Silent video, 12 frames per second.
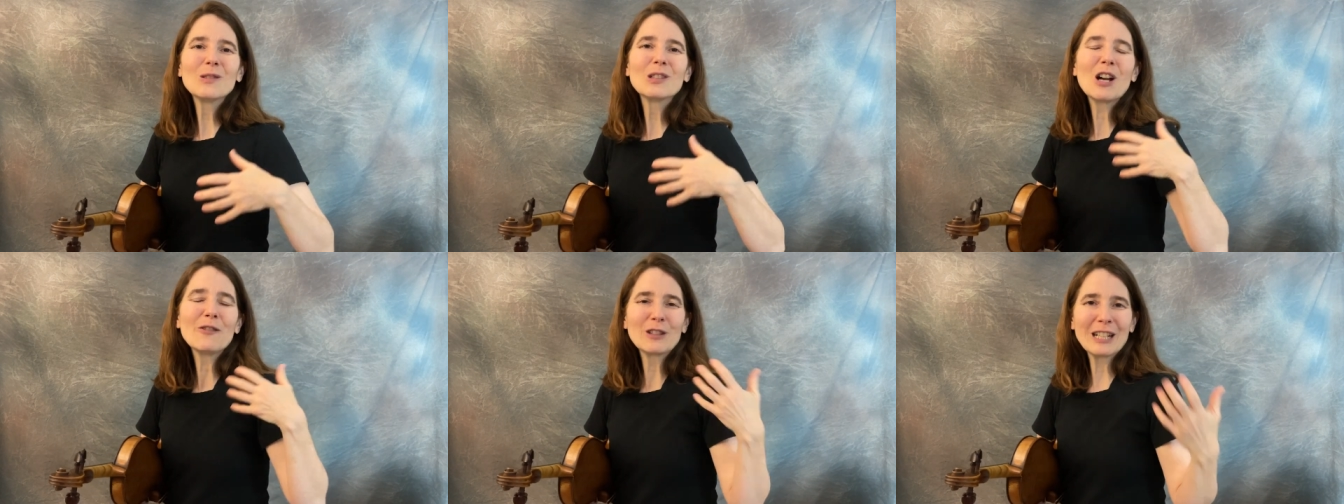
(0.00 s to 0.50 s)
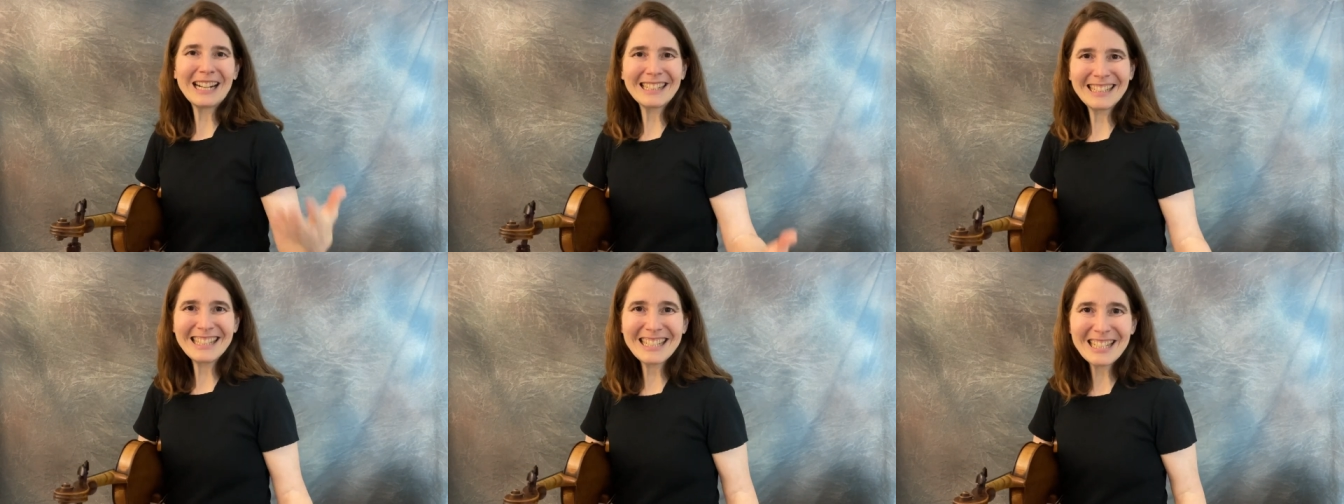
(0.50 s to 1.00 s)
covering on
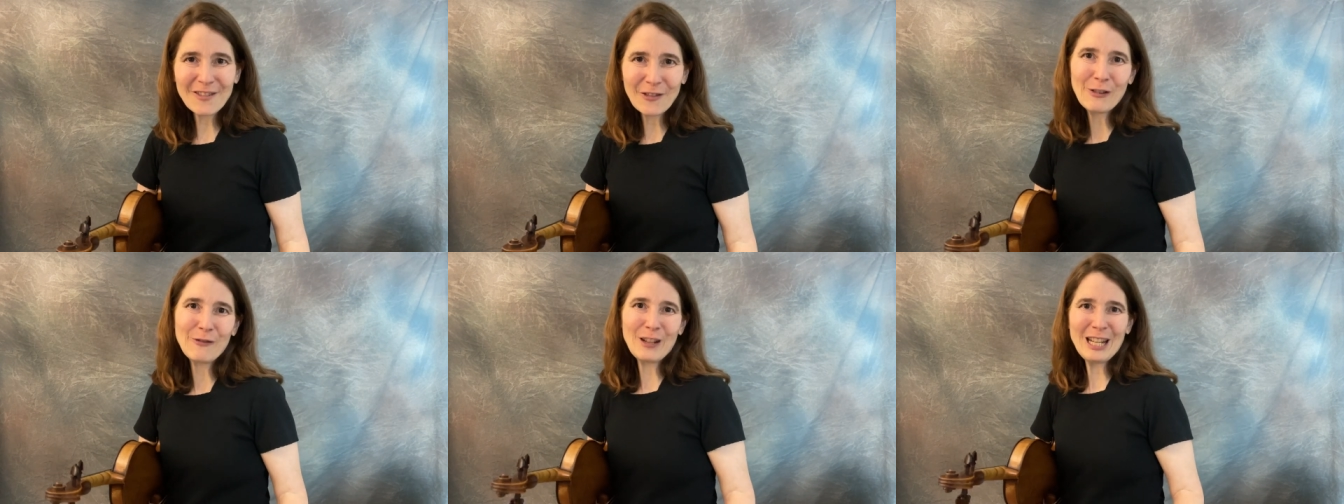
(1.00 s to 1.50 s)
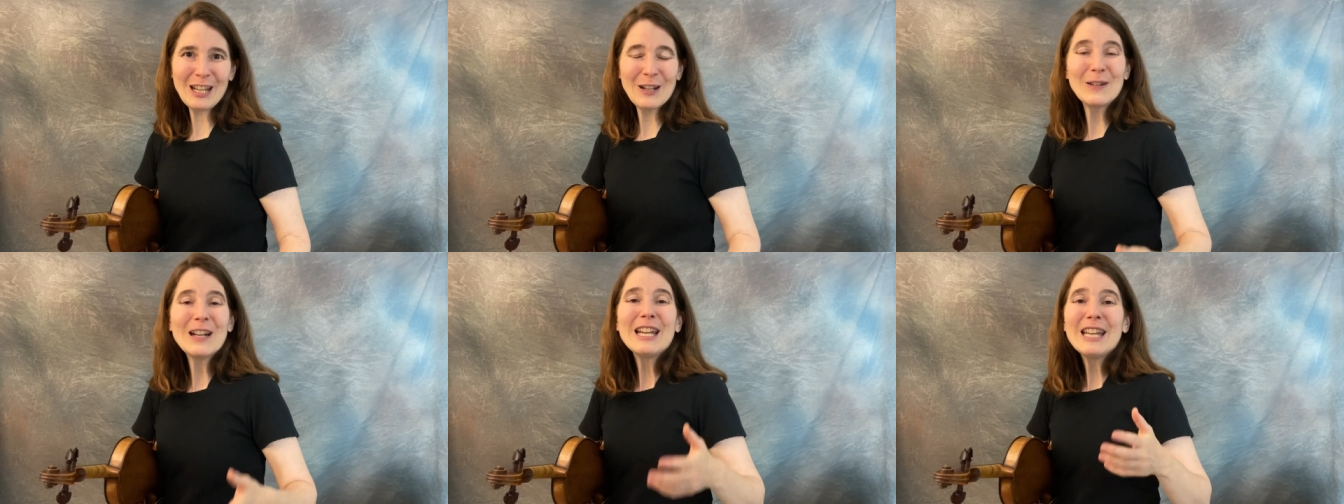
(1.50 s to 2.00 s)
a different
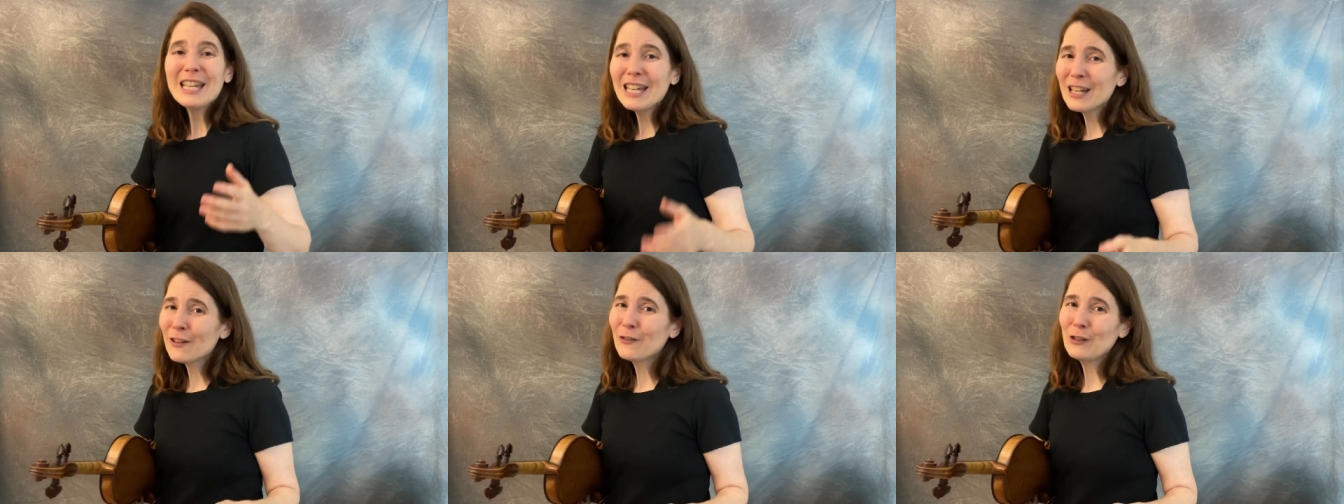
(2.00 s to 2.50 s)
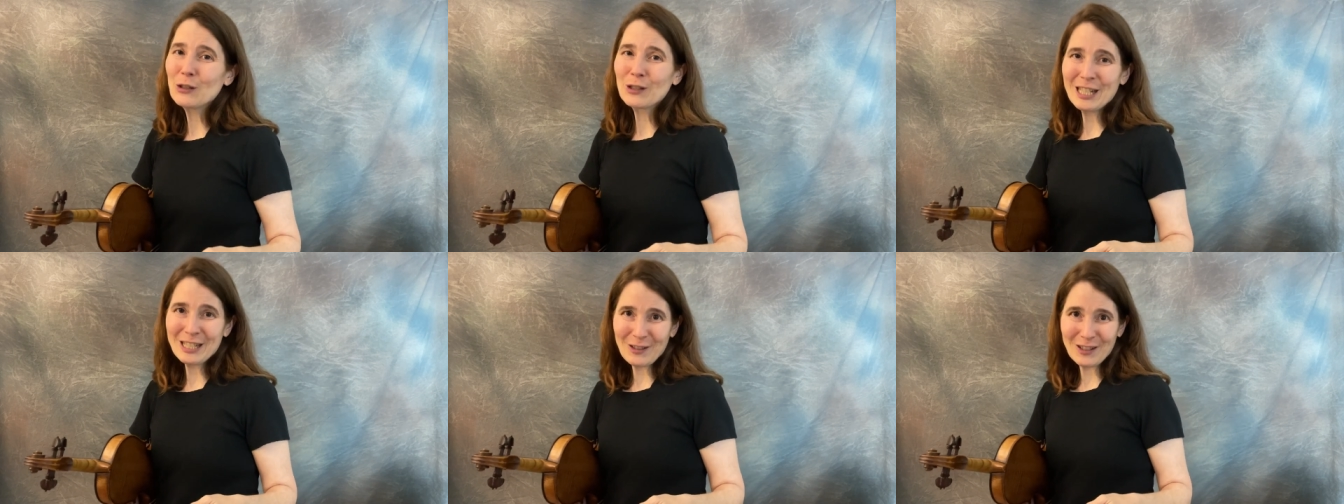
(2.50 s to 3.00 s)
video, if you're
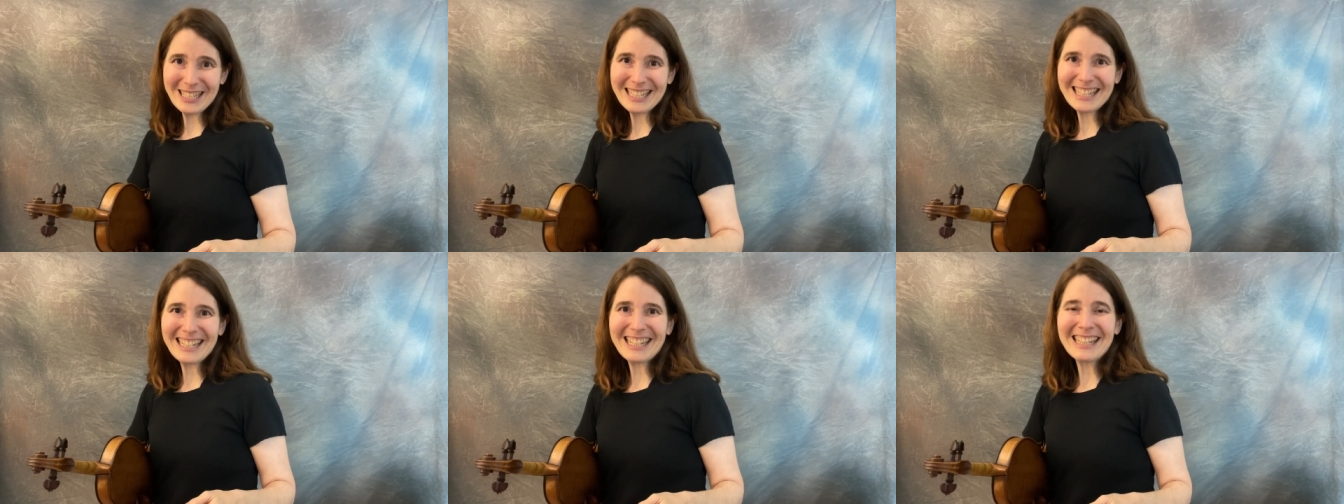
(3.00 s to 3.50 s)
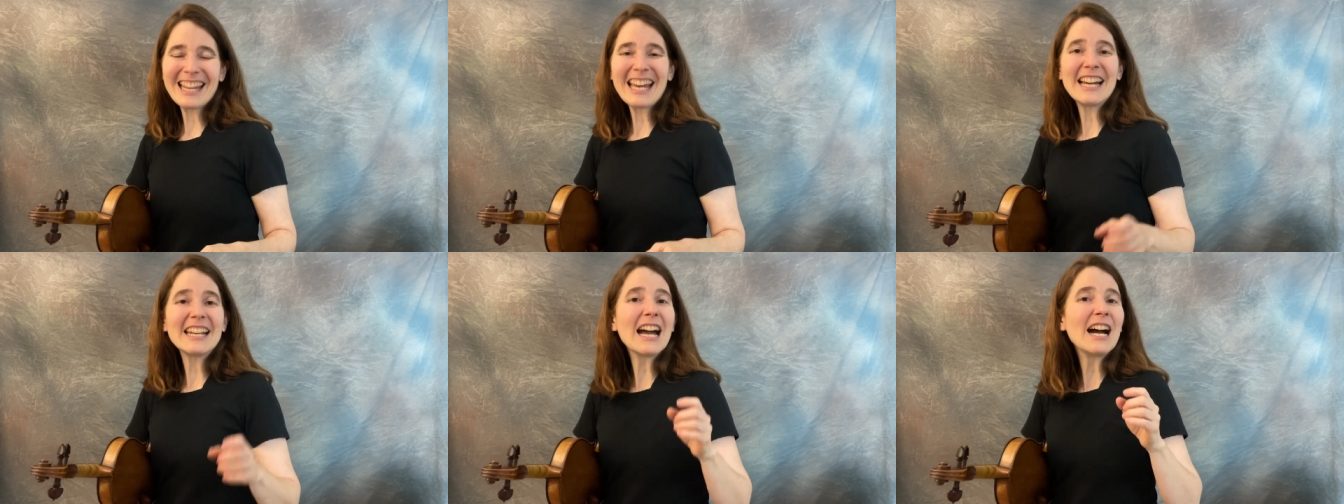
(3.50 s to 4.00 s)
interested in
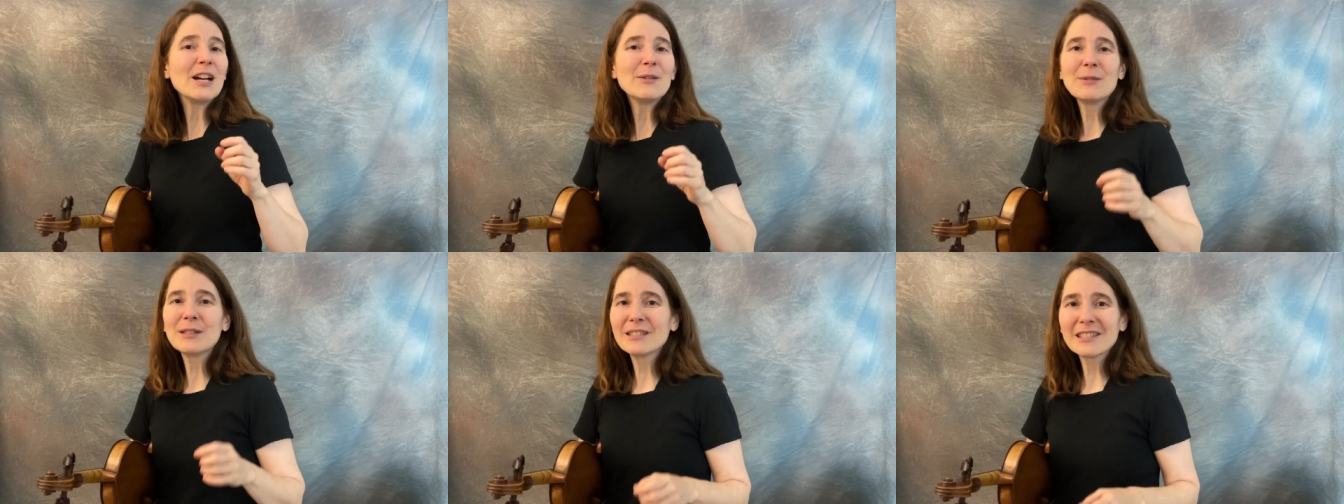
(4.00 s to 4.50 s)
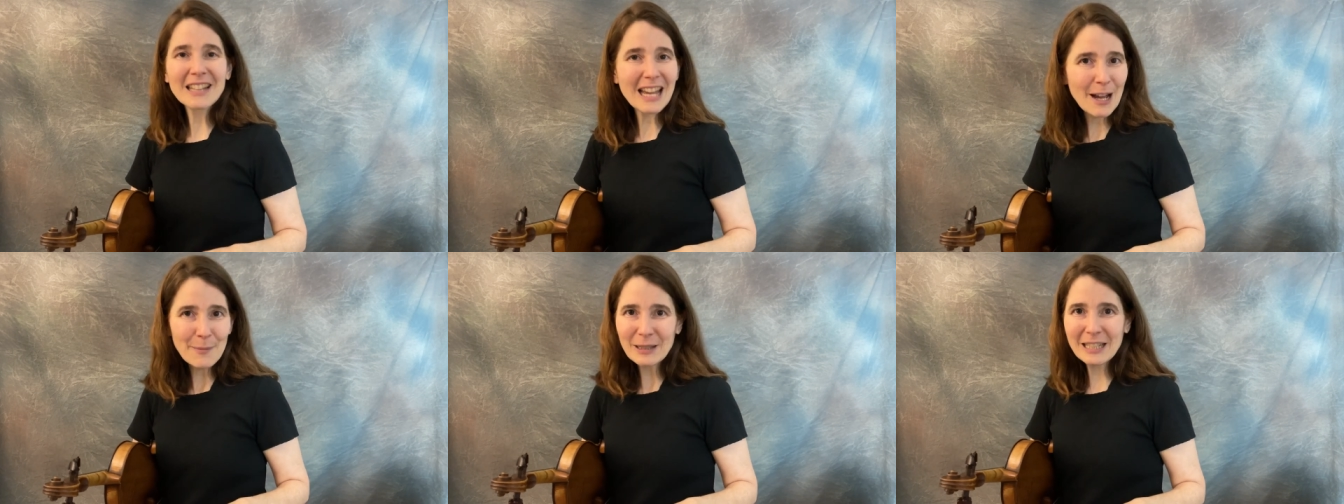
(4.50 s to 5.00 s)
that, I will
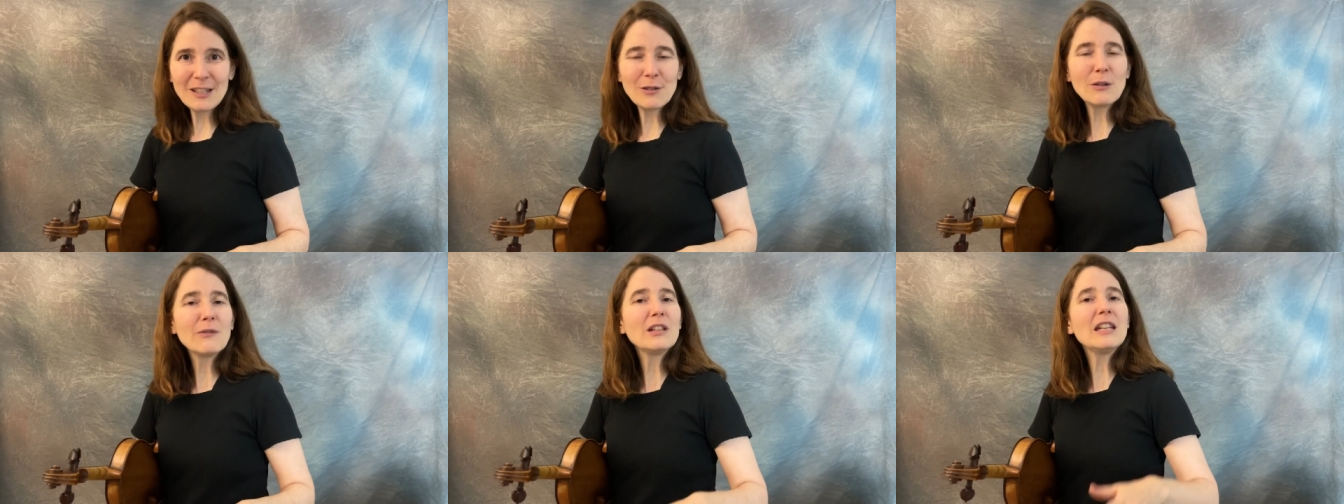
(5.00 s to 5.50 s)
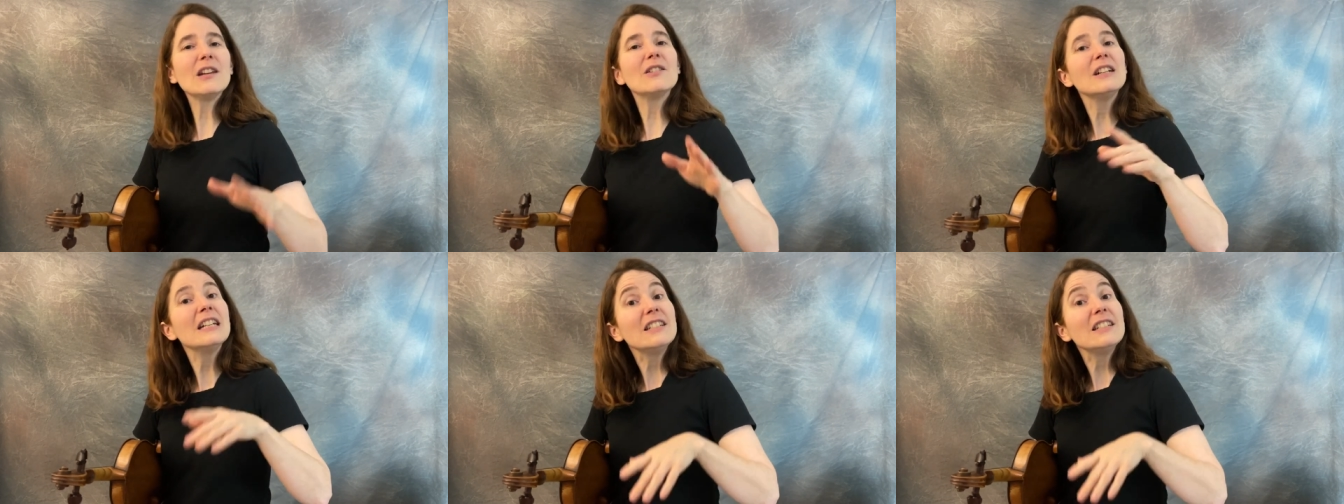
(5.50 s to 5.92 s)
happily do a video.